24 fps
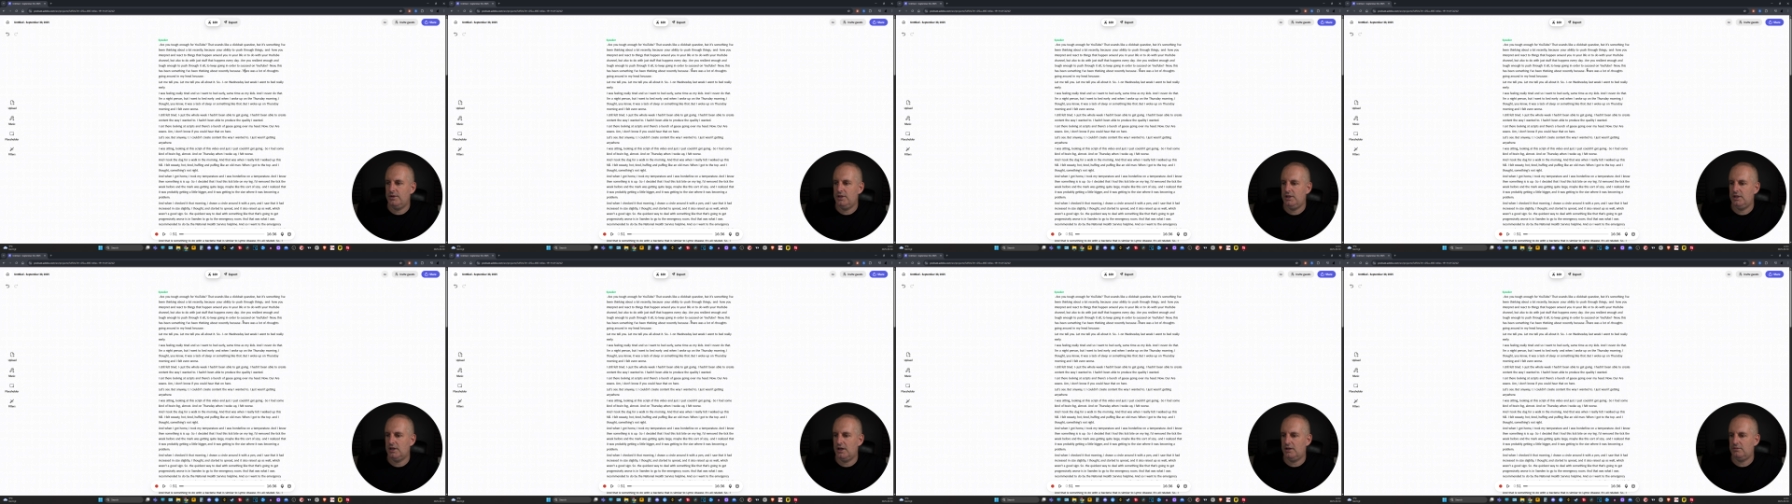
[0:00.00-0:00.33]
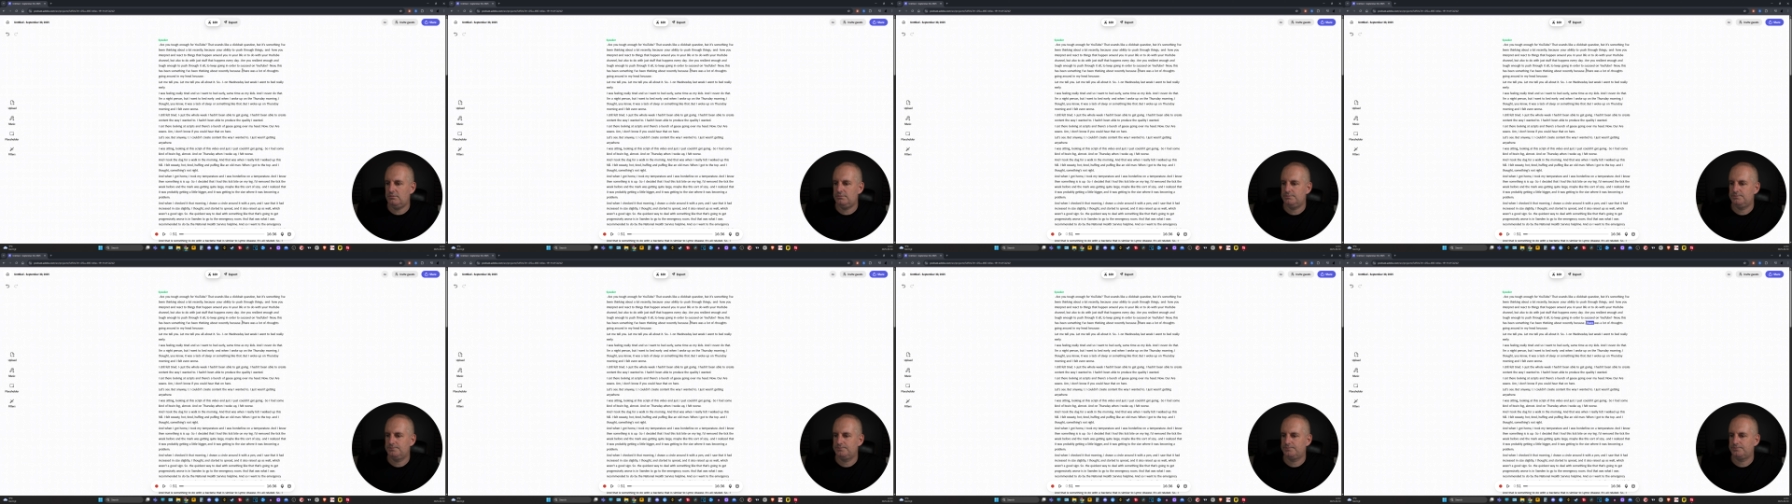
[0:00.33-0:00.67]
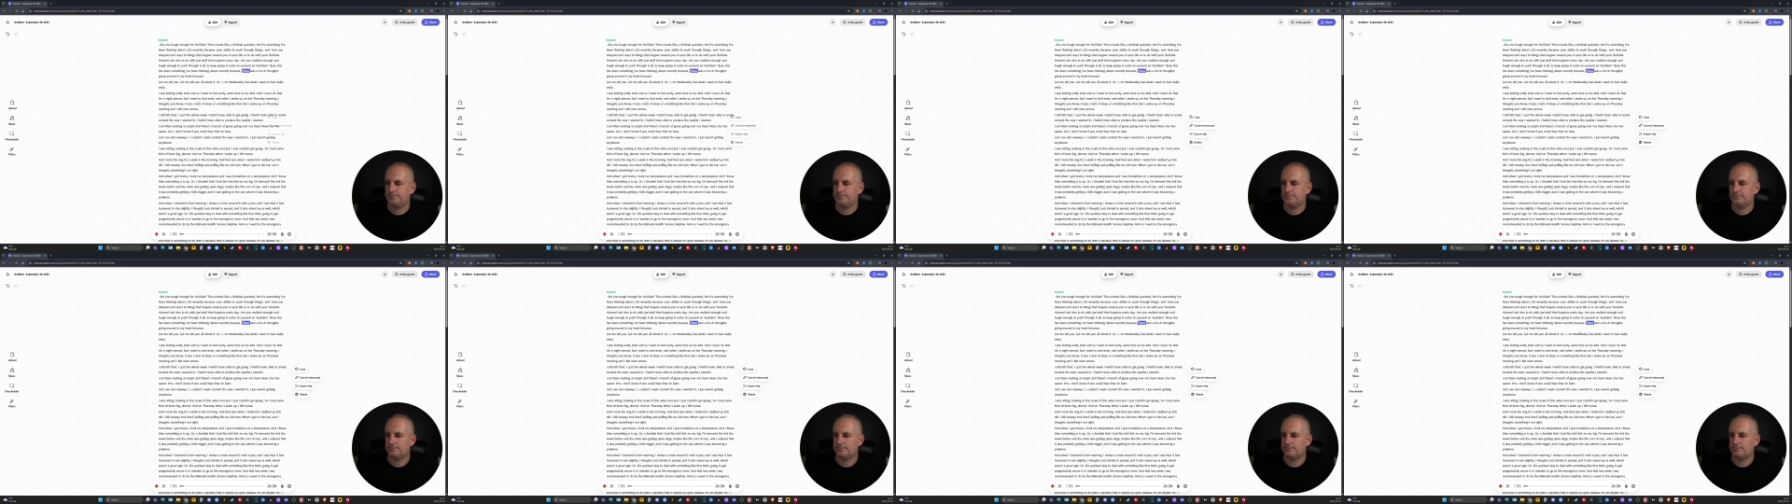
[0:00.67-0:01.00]
here,
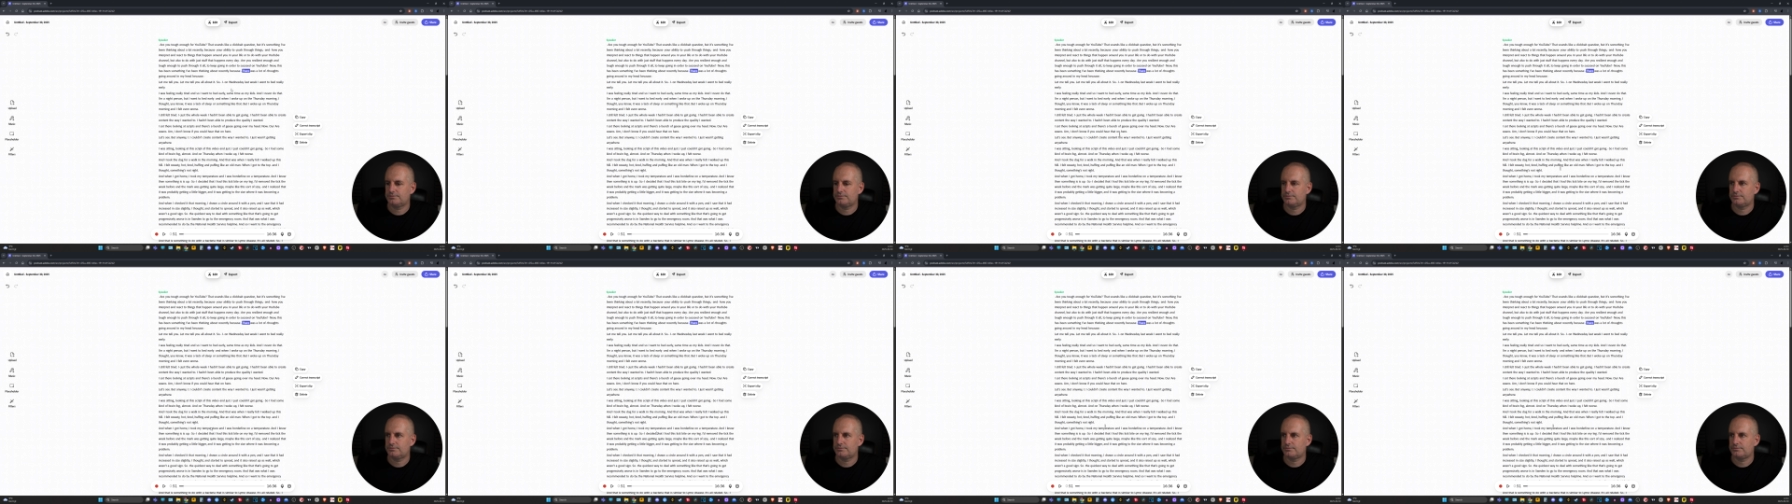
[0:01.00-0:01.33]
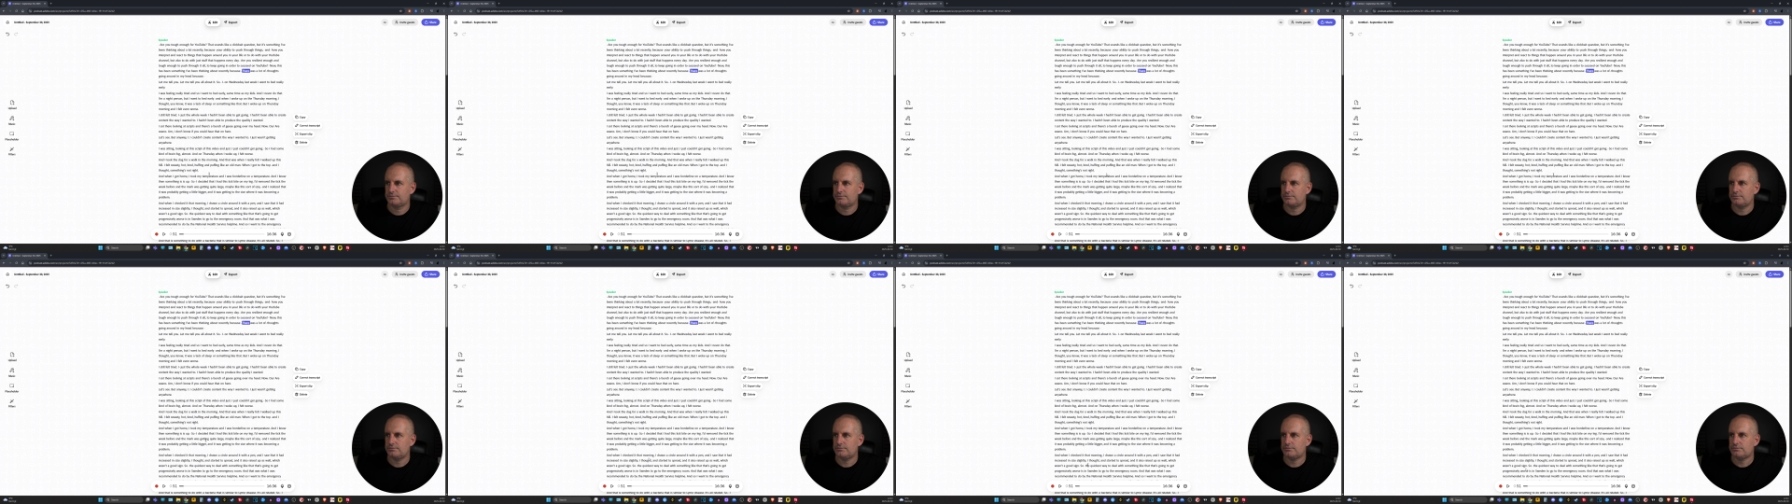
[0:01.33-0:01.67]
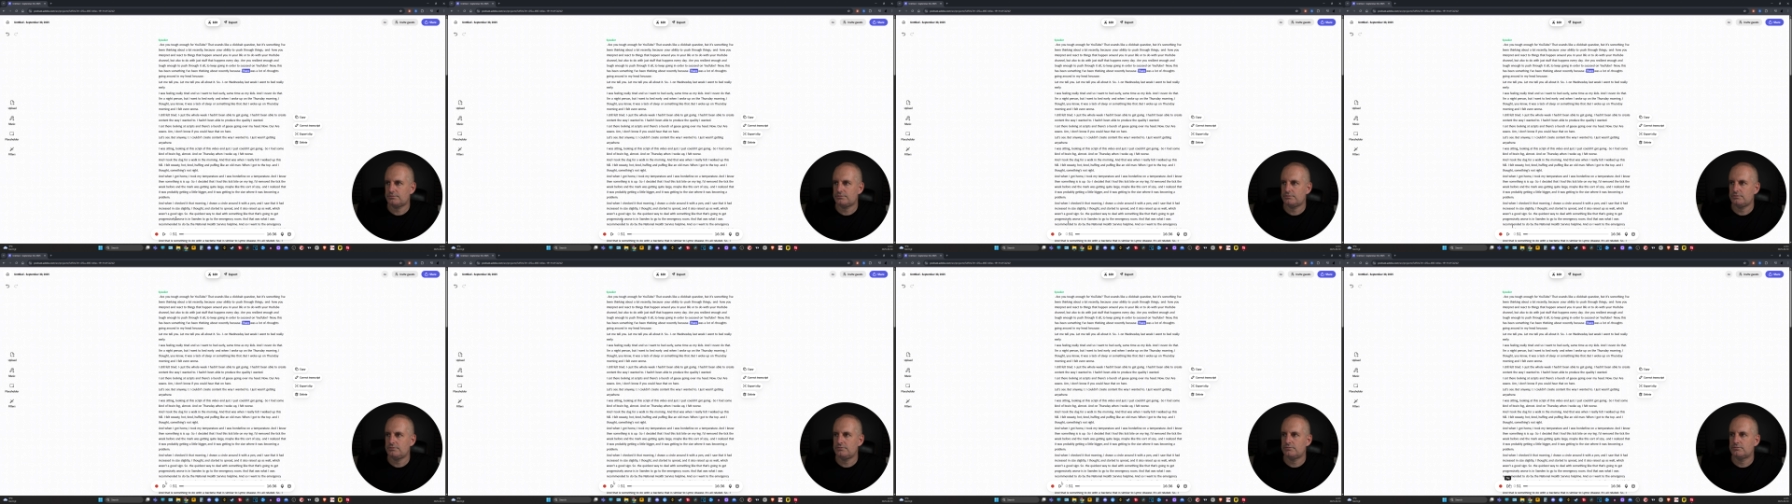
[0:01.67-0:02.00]

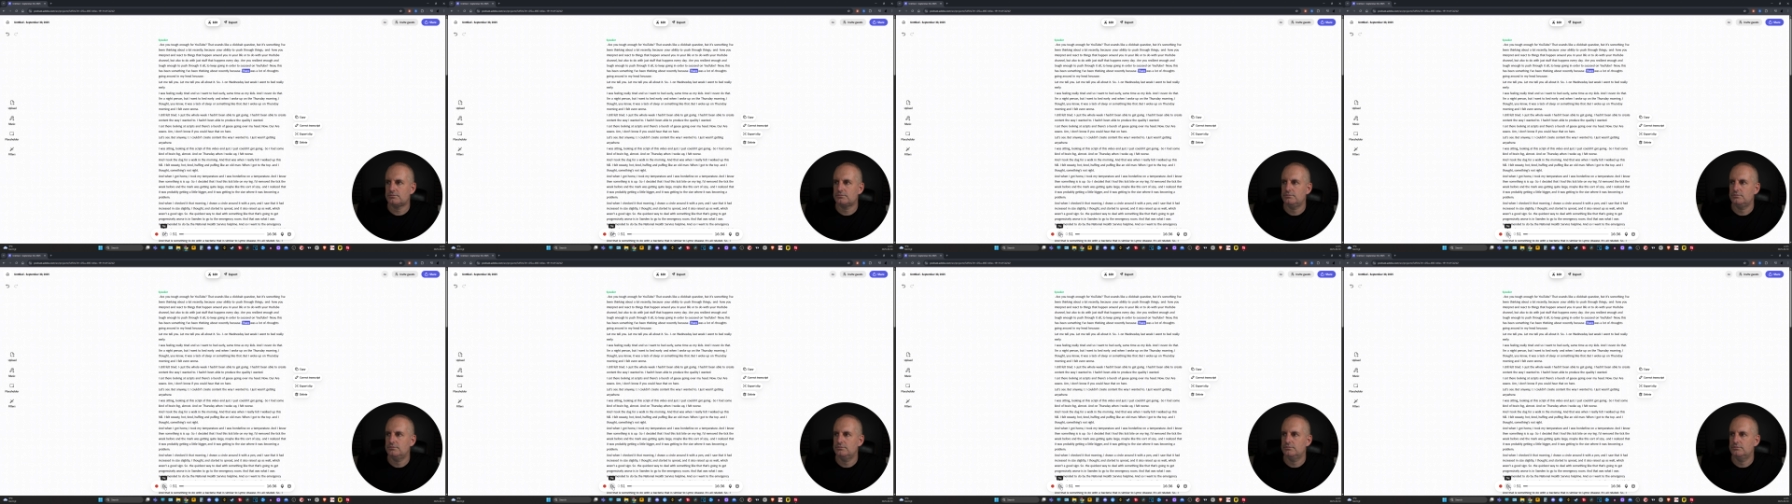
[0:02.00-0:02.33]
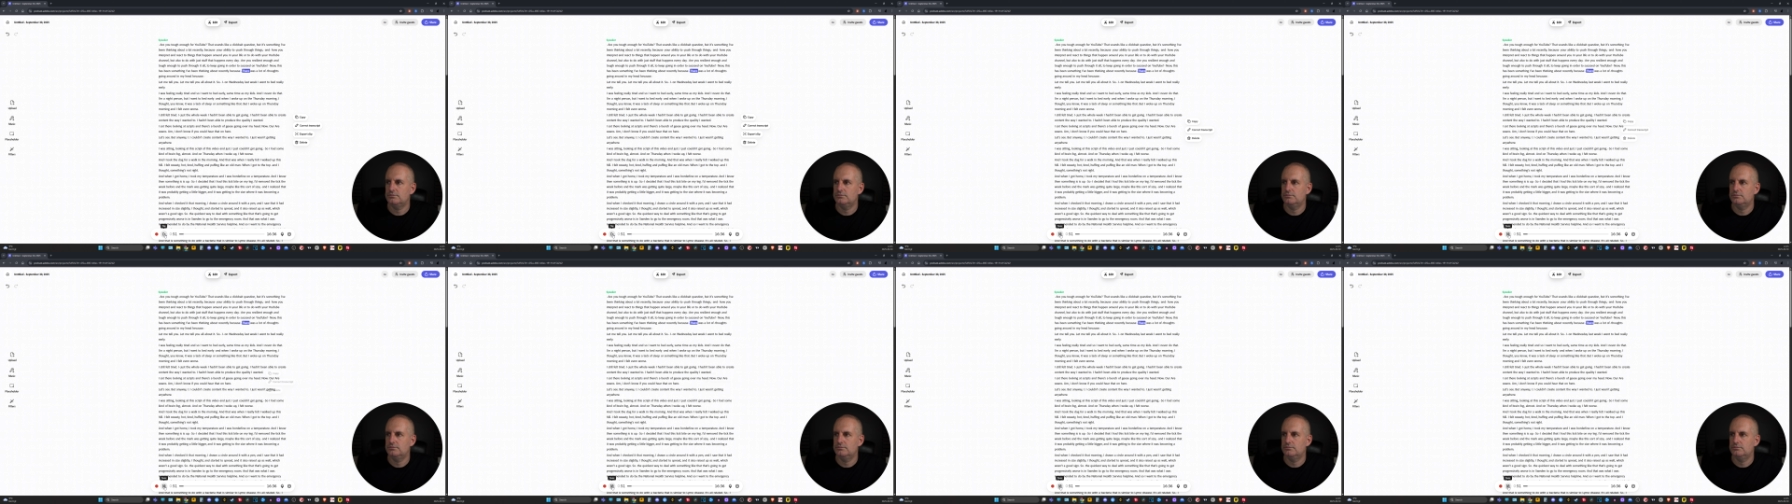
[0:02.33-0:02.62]
there was a lot of